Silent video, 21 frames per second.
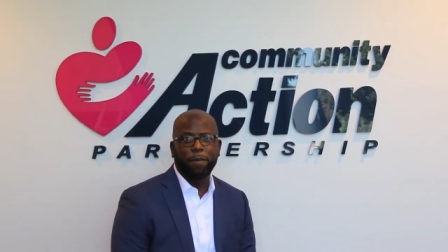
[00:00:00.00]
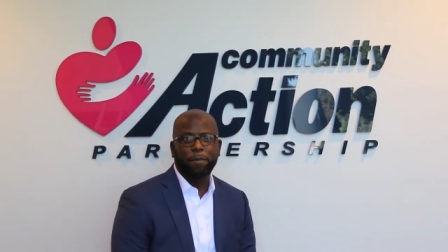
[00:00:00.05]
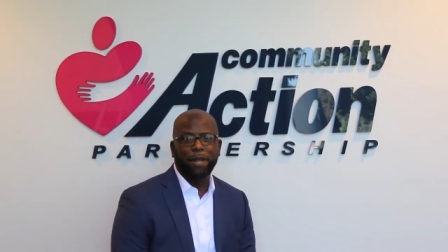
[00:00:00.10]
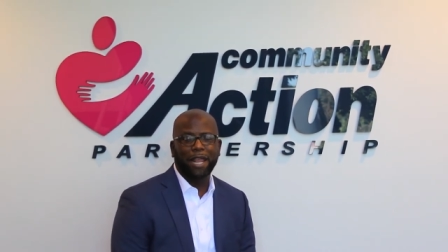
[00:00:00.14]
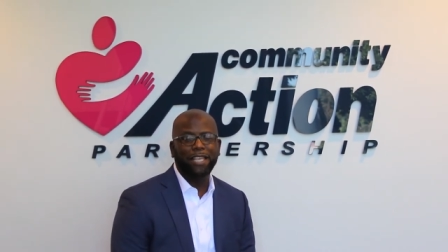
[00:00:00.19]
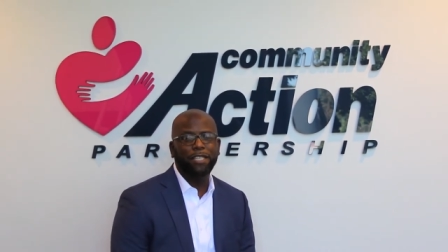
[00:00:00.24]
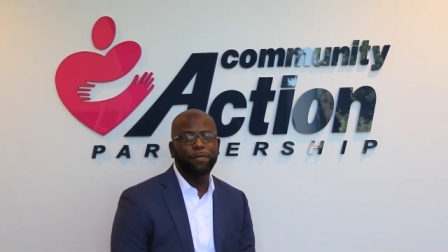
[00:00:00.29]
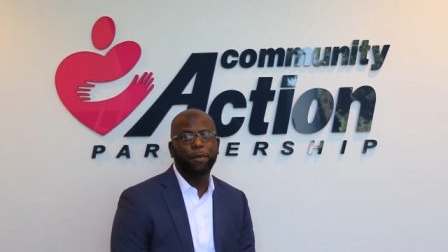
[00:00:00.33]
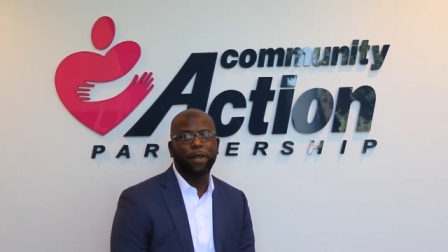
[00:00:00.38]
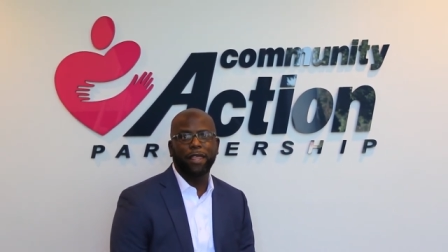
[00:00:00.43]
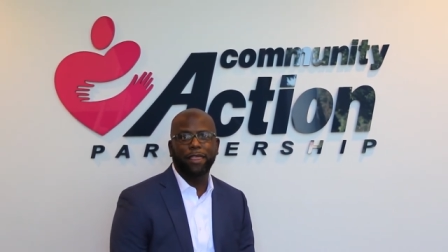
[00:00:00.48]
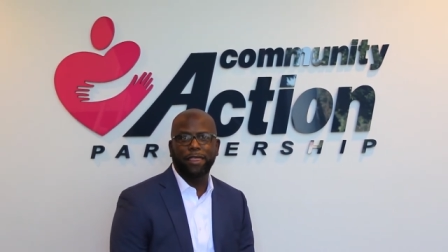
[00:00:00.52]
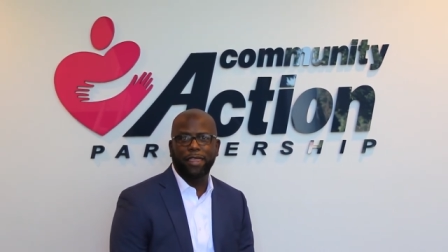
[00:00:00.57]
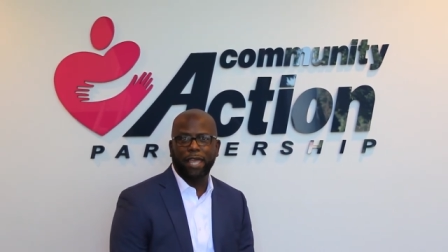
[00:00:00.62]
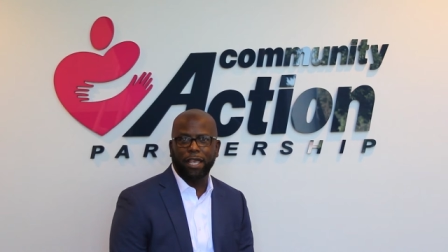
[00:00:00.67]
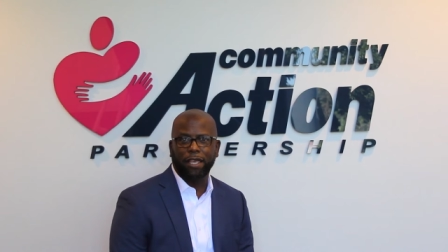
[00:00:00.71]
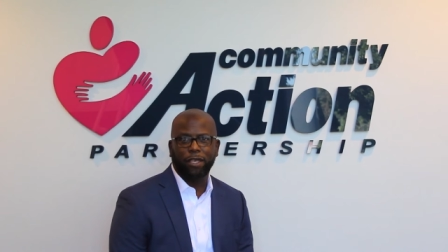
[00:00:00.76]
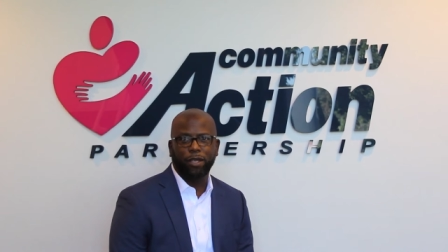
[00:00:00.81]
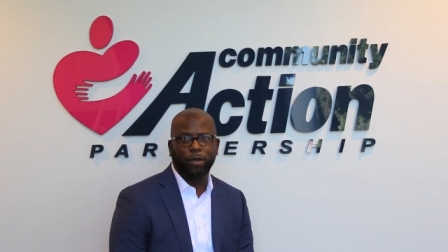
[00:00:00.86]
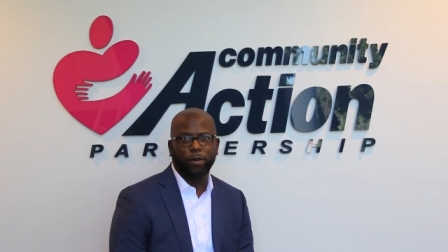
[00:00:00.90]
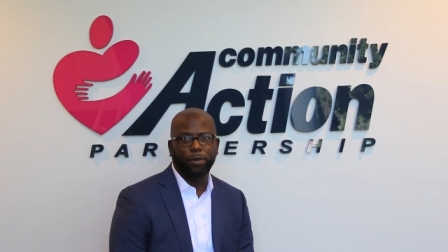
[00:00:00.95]
But I just want to
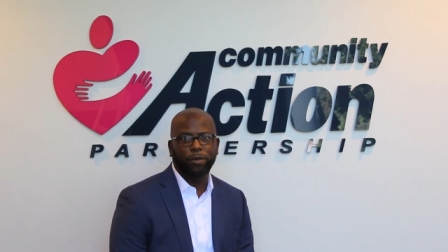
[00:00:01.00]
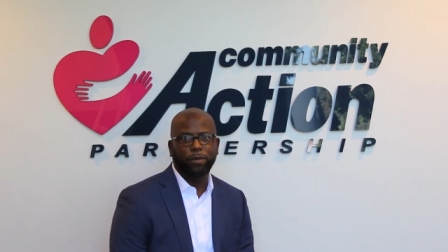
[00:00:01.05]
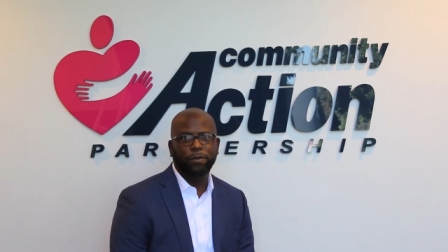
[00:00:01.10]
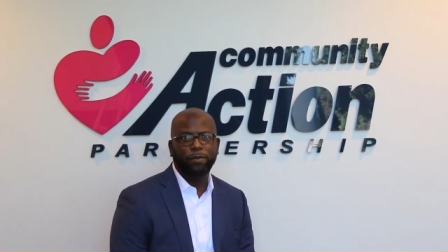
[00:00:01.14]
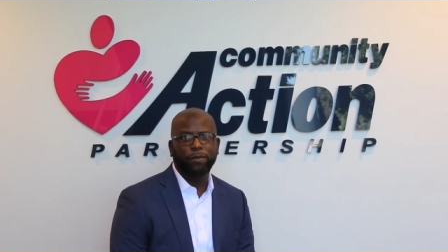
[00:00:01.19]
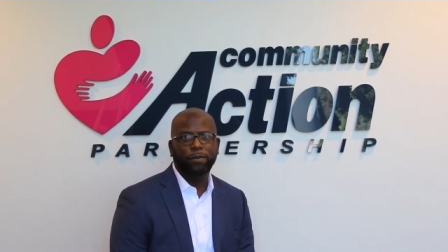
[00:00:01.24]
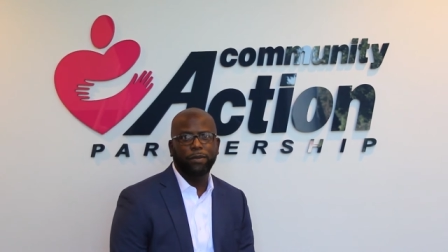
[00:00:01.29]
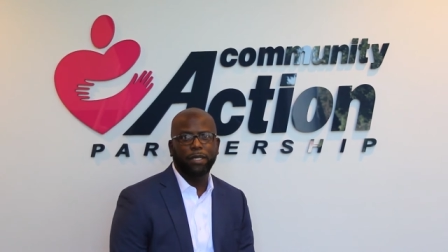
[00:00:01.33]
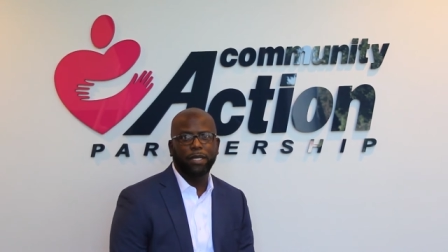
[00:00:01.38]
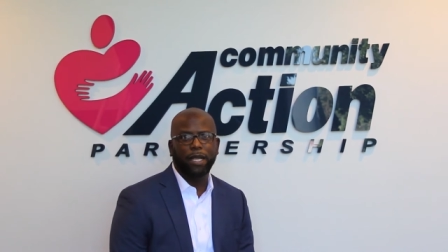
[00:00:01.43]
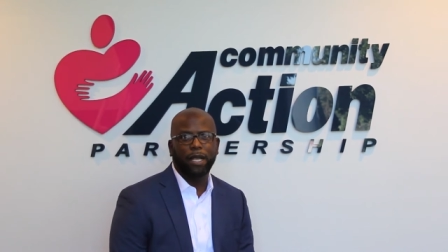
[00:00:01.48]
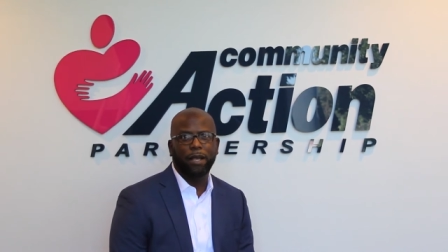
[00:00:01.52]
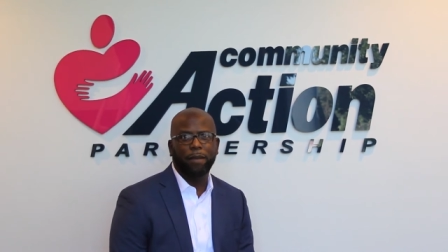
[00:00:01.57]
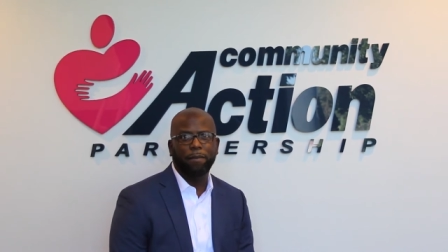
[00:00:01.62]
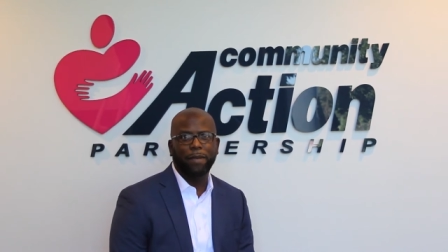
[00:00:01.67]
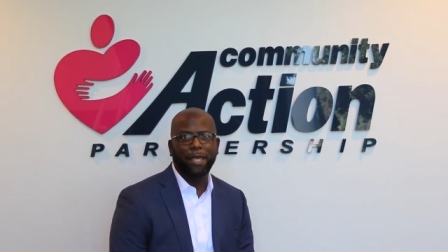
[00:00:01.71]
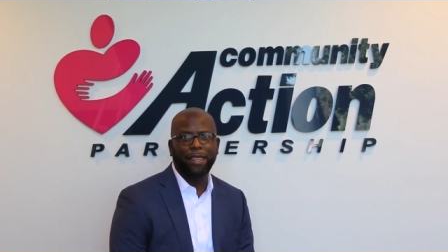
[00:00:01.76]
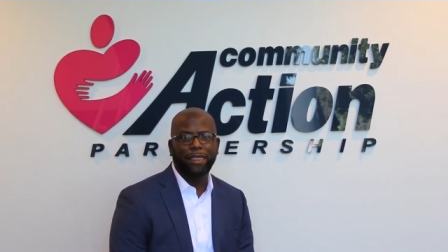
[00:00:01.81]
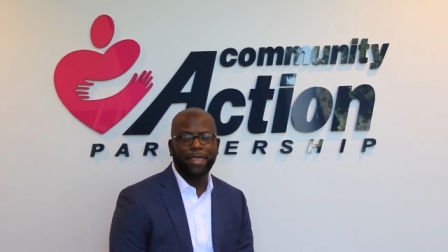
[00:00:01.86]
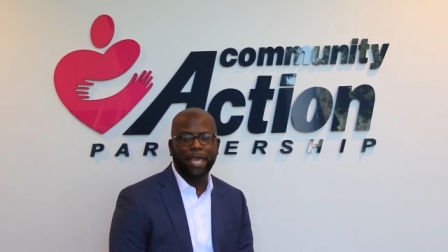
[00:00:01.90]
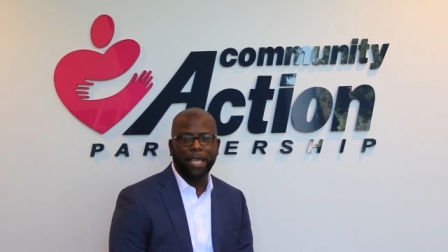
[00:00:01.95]
thank you
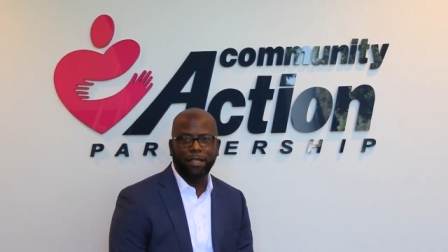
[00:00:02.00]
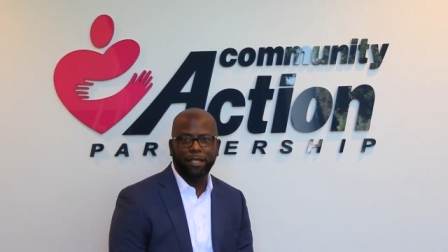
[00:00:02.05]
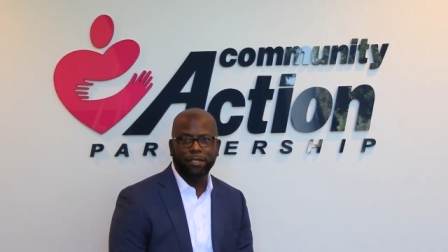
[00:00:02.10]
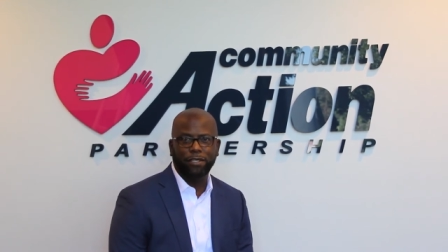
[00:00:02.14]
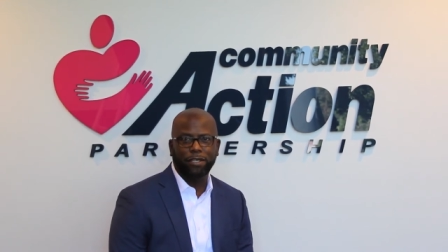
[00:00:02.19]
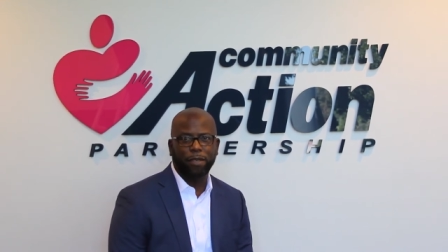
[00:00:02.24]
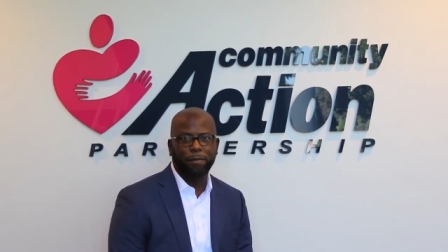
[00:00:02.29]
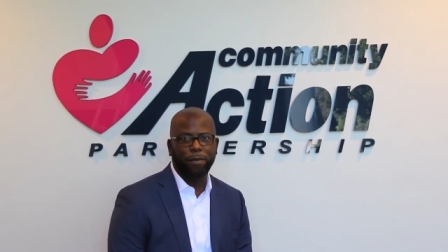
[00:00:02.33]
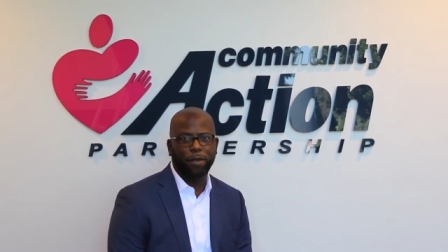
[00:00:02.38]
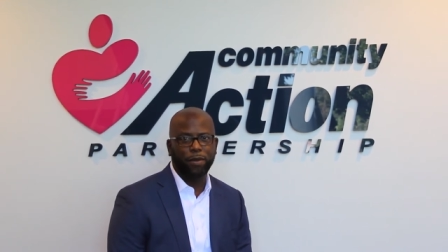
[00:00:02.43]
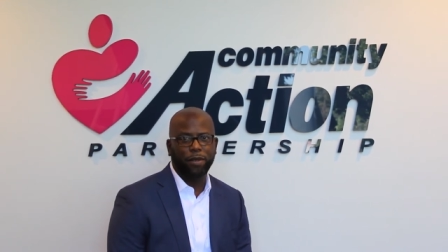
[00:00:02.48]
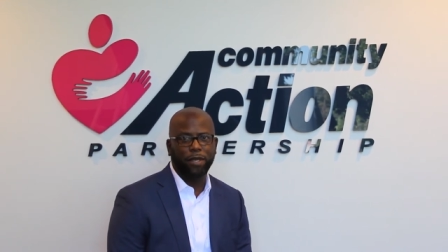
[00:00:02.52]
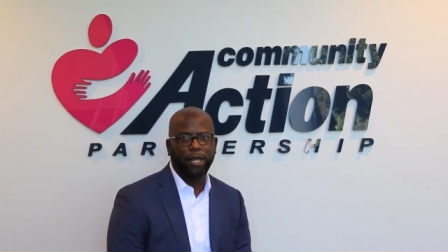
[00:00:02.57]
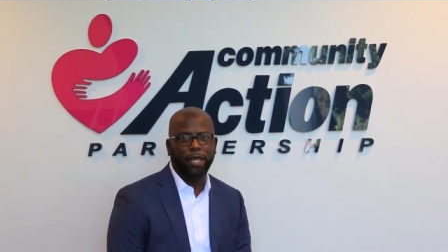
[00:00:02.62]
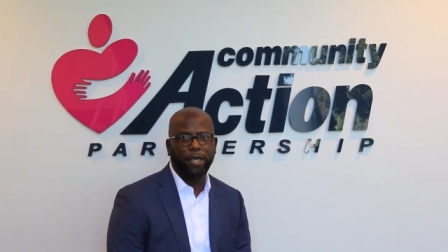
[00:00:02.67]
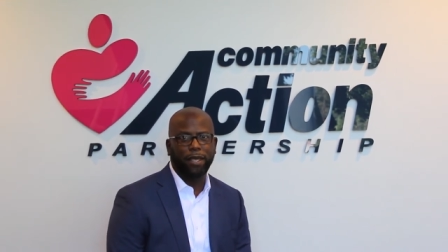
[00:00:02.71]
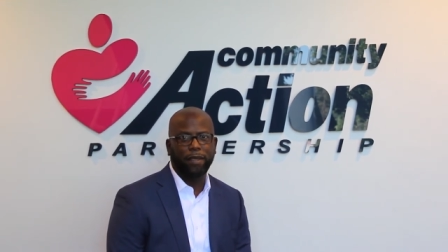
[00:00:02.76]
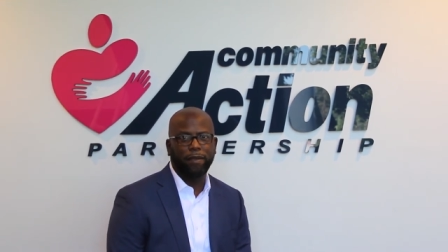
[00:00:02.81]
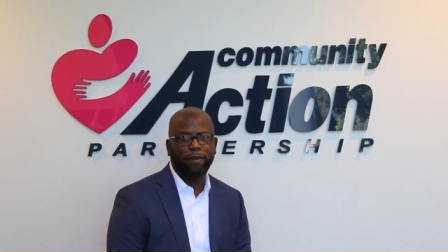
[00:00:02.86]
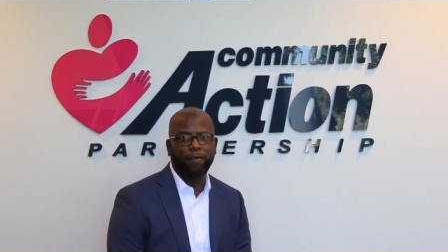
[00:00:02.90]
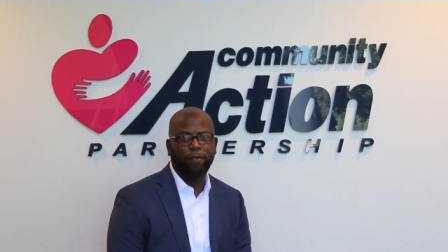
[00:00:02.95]
um, and thank this
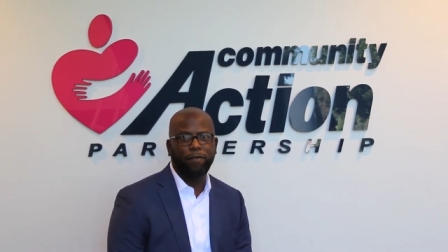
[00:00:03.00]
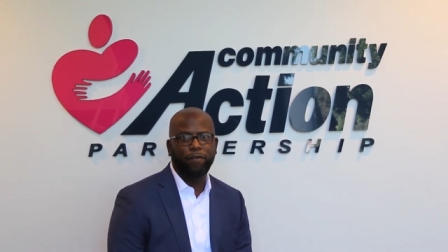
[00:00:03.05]
community